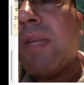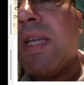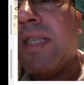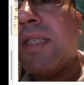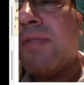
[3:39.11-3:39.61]

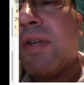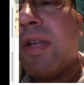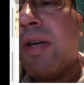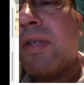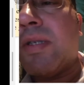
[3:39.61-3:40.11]
Yes, for
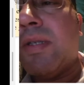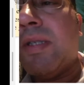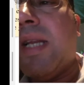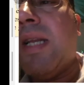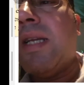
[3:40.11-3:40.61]
the
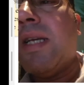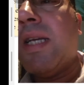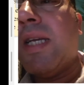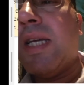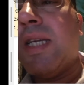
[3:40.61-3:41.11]
horizontal,
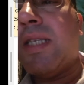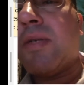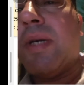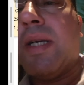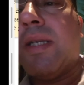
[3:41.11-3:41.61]
a
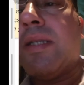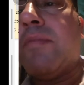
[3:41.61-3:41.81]
squared